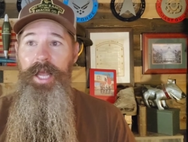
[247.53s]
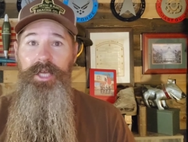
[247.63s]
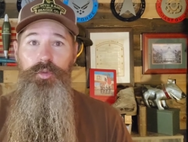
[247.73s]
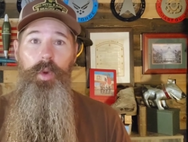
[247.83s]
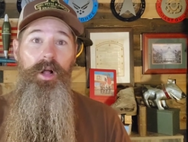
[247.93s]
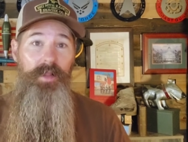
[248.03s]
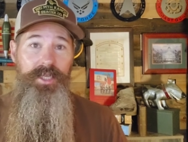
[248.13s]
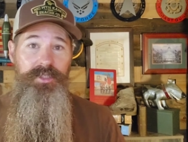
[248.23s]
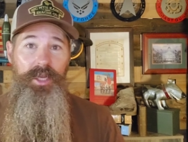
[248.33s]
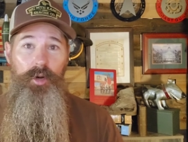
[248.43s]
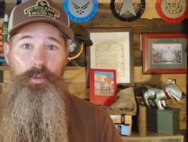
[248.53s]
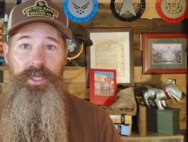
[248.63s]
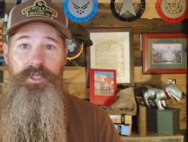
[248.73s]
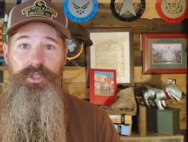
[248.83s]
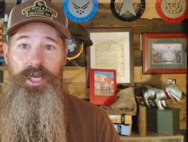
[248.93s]
as well as their
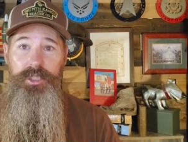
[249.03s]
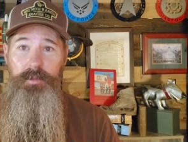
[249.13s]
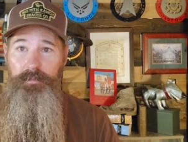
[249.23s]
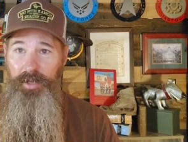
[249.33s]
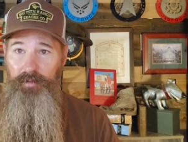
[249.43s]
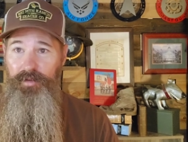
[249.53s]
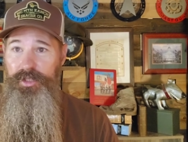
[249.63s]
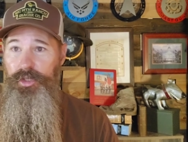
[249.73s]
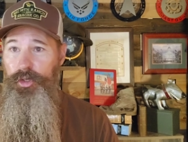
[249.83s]
readjustment benefits,